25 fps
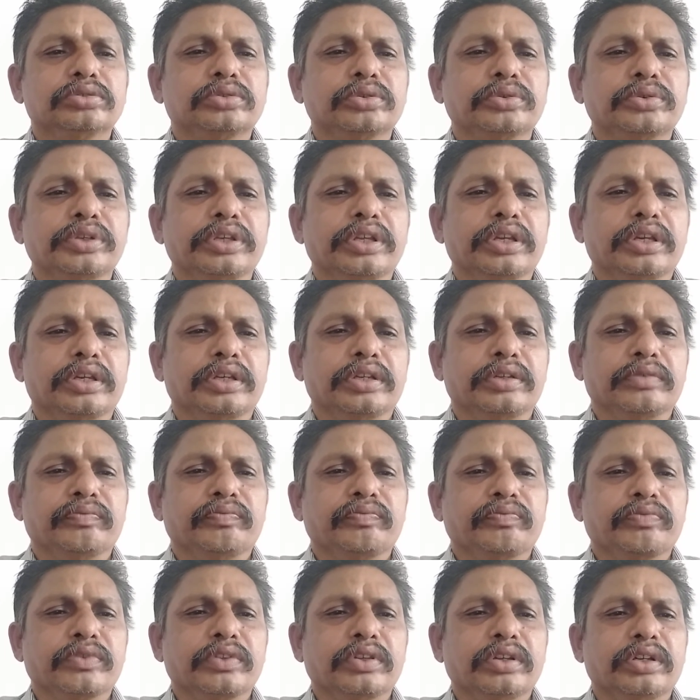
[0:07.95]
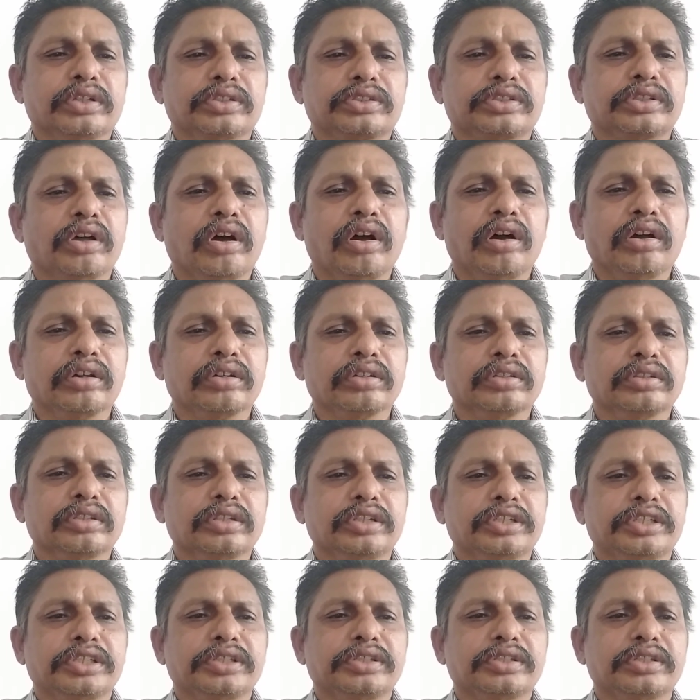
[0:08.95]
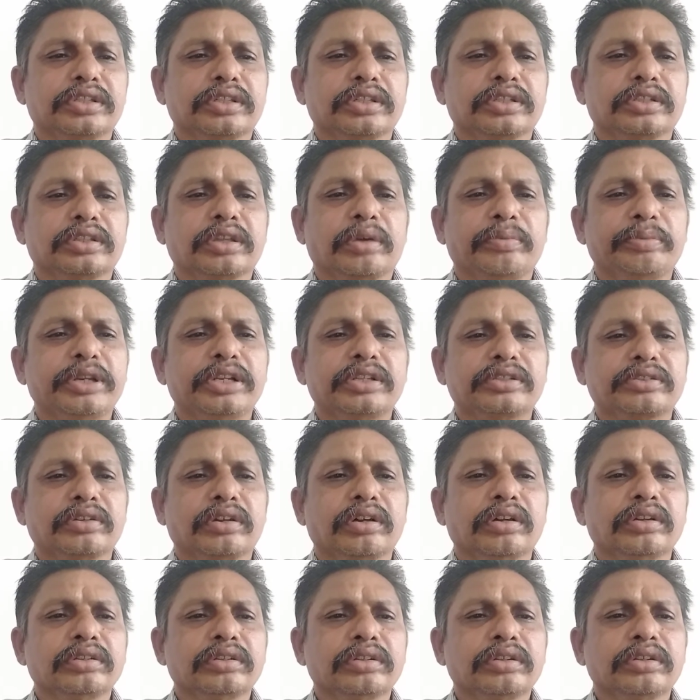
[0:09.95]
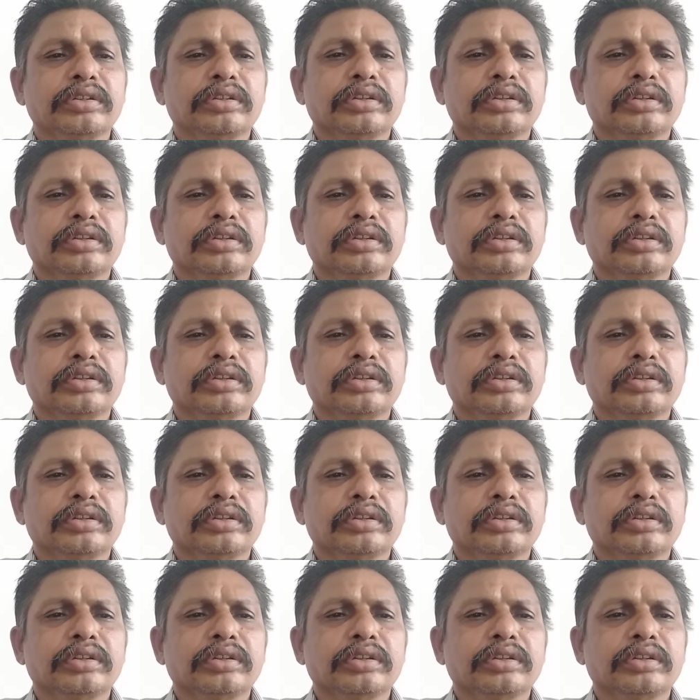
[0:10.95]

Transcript: through a song, that is a Tamil song.